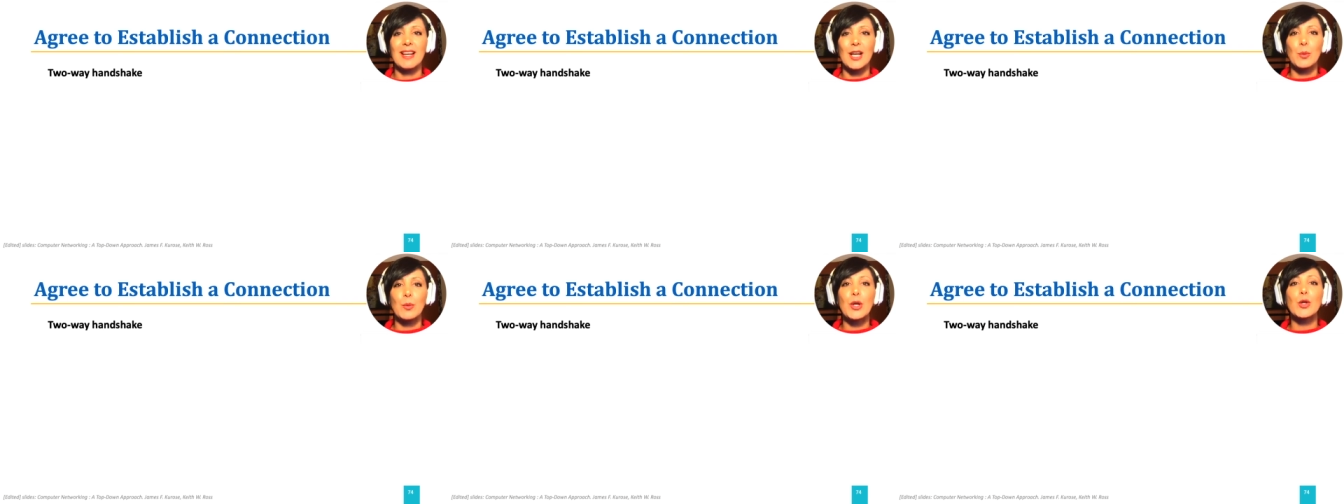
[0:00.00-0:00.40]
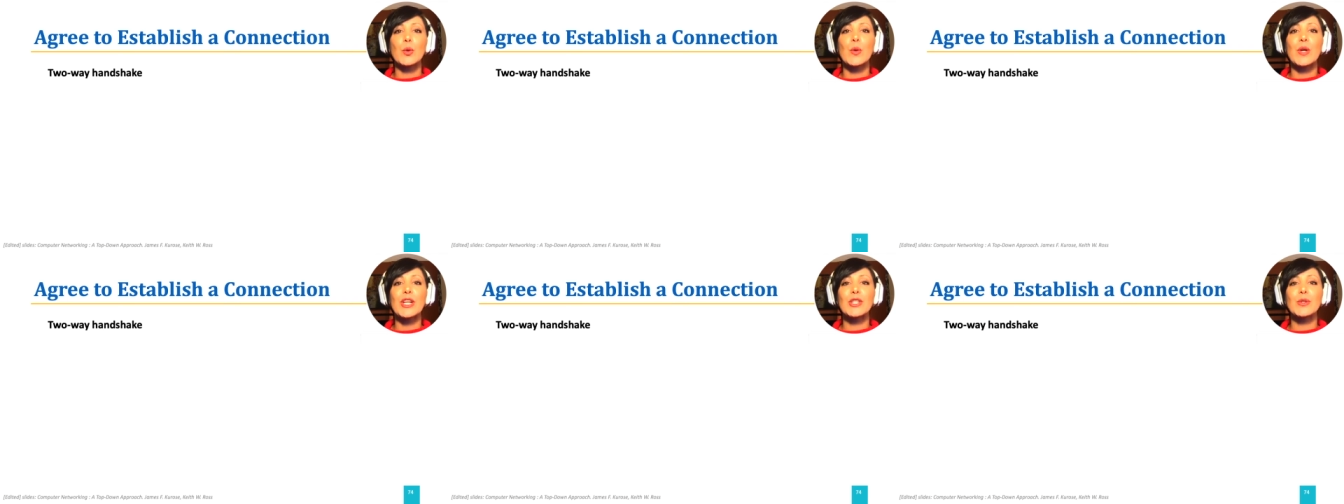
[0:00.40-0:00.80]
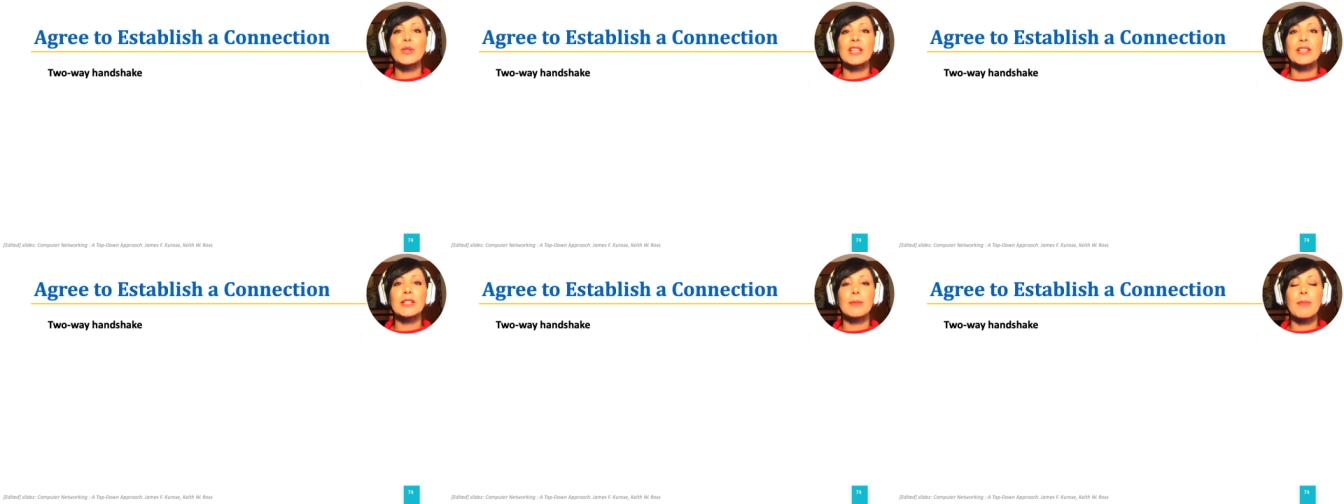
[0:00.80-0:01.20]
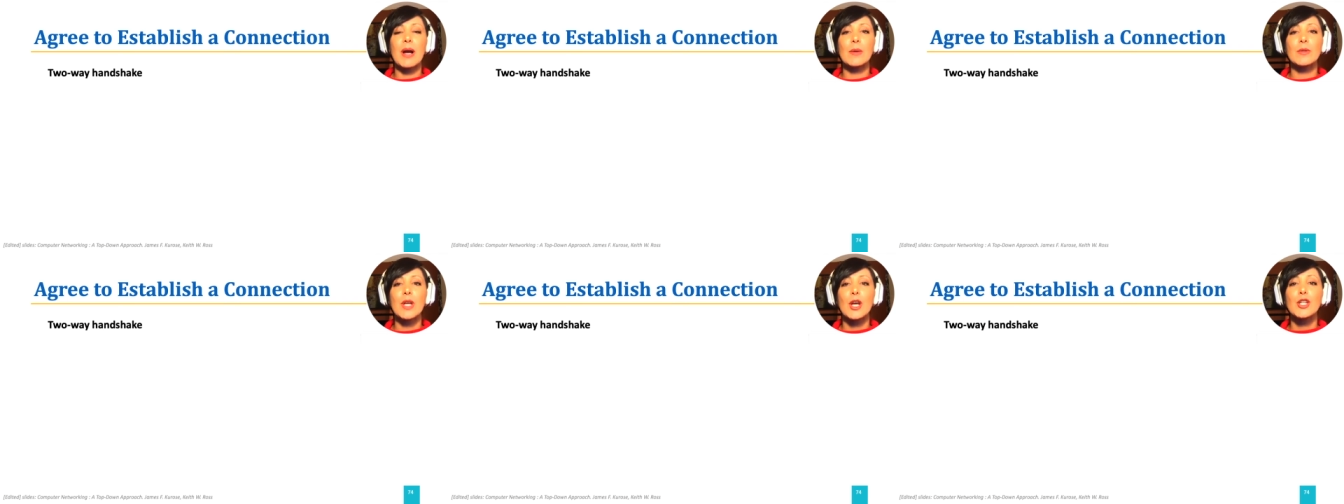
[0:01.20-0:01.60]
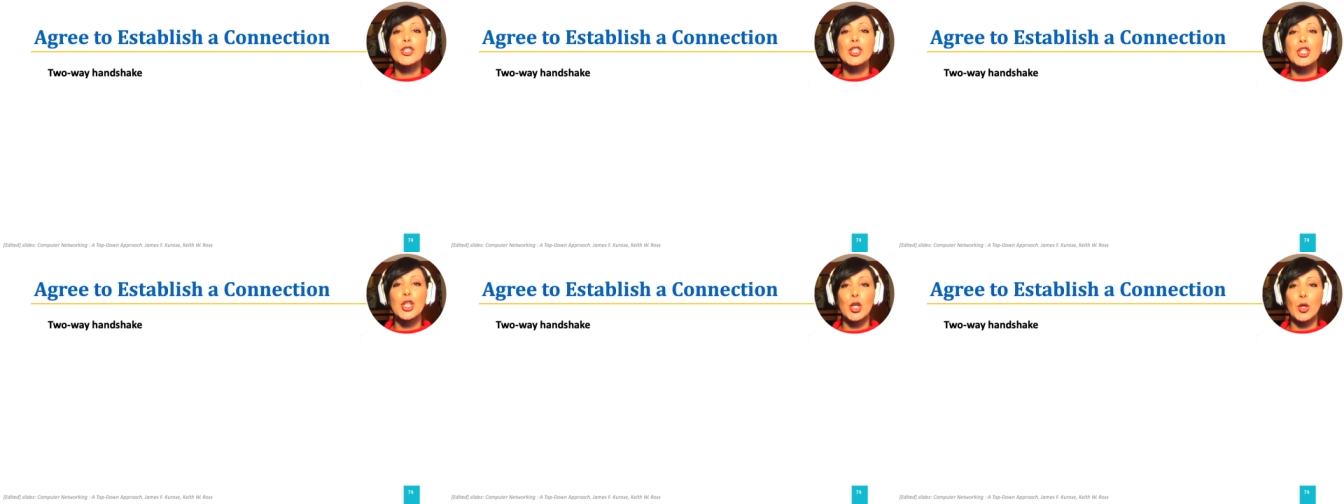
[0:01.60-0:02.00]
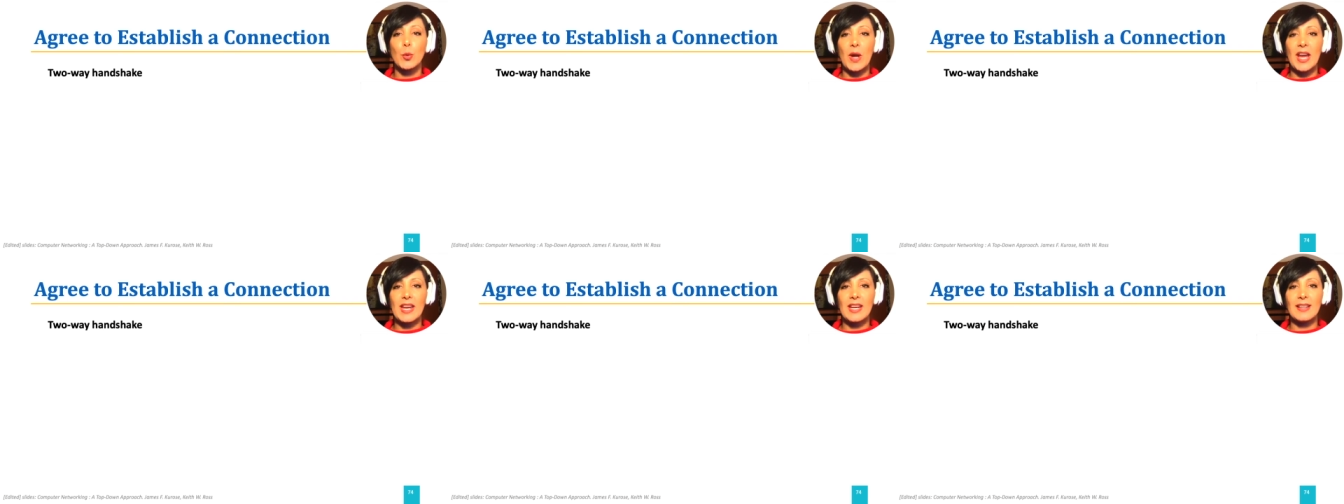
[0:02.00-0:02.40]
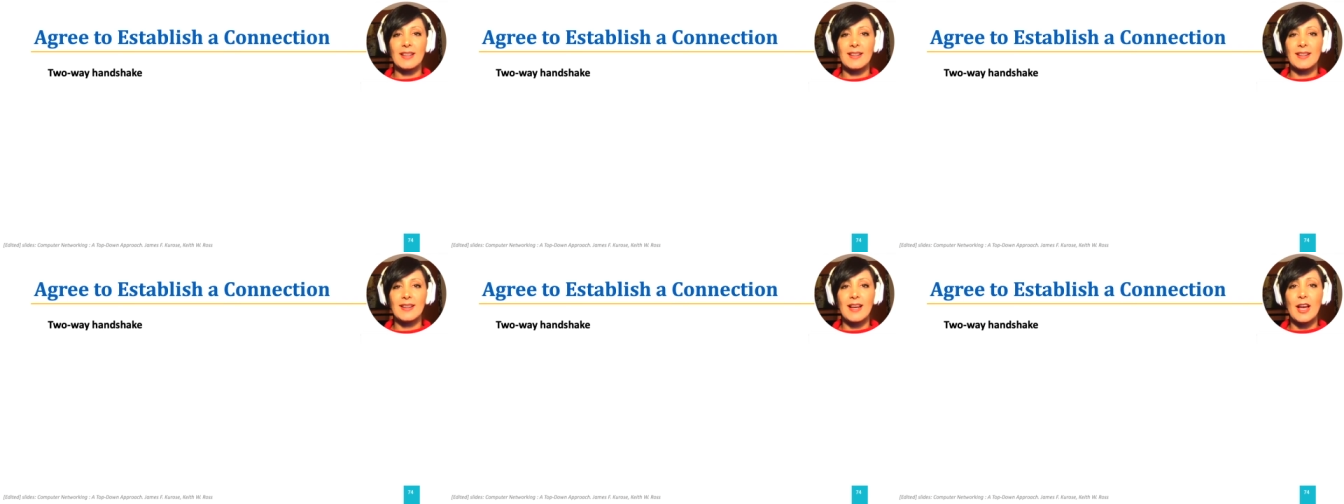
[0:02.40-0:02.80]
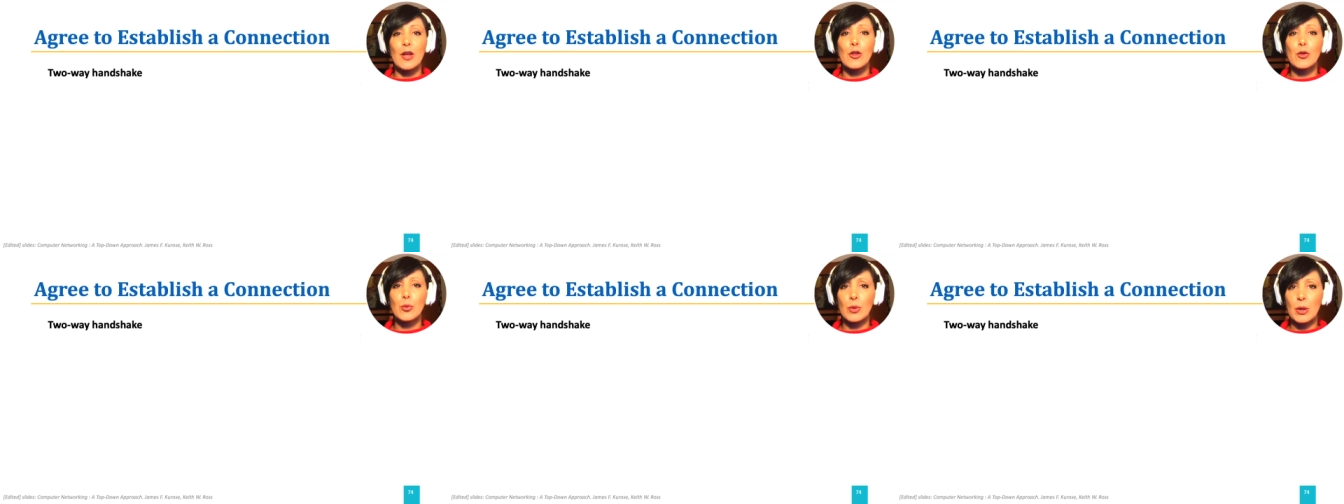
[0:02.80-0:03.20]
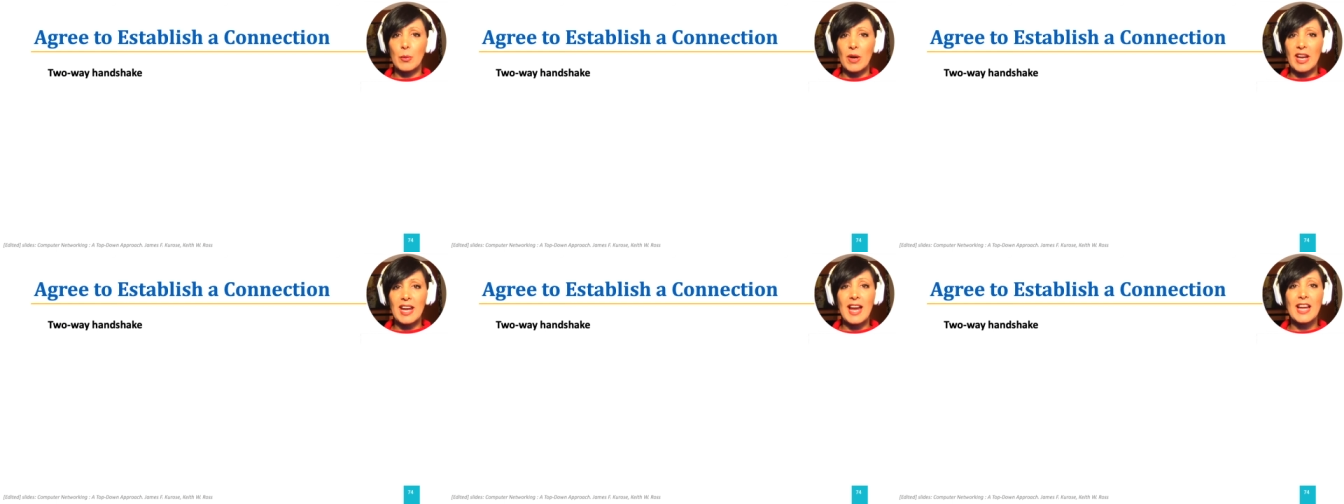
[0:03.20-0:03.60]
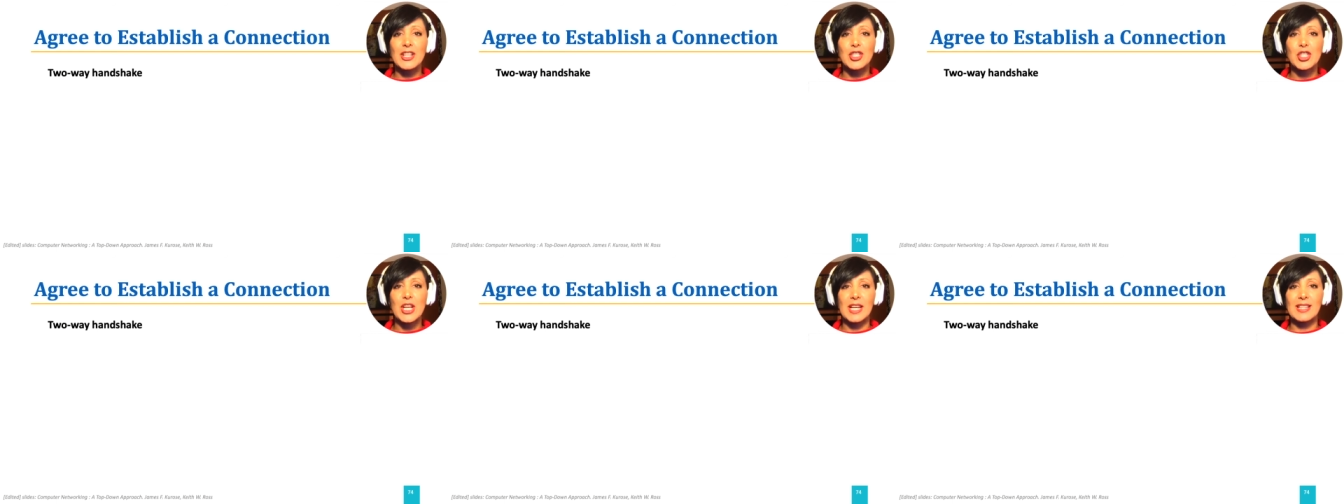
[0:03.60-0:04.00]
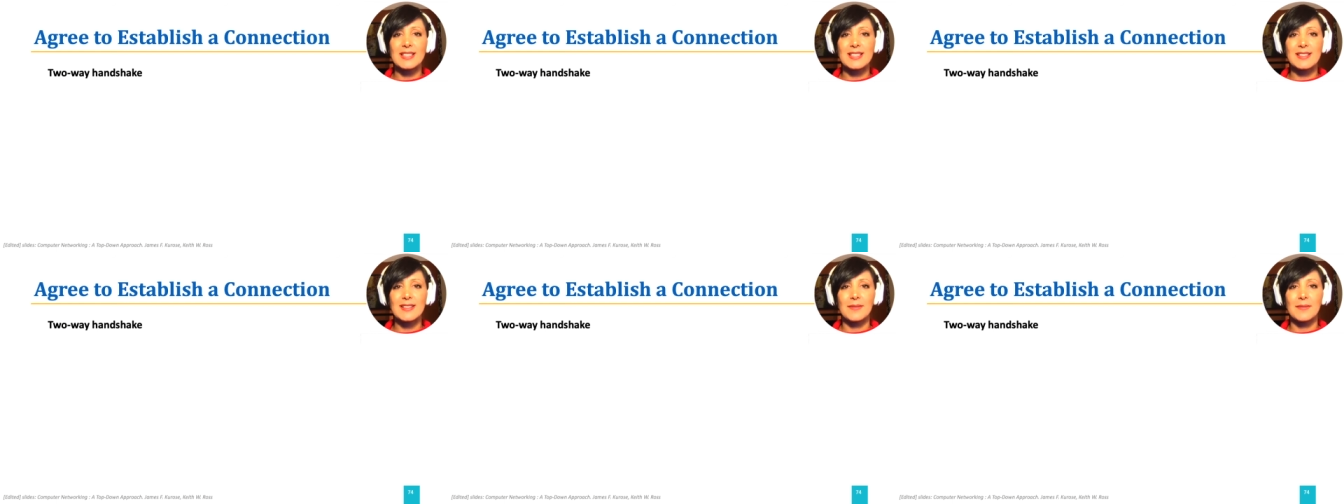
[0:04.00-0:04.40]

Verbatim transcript: we are going to learn about two-way and three-way handshakes.